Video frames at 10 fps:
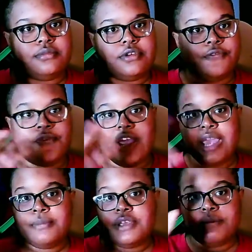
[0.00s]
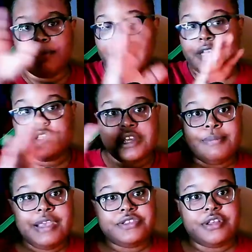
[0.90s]
The frame blends in
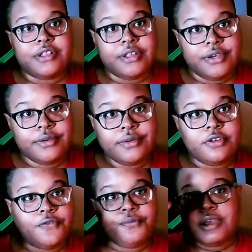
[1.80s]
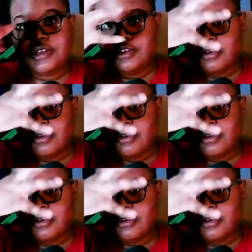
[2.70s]
basically. The frame,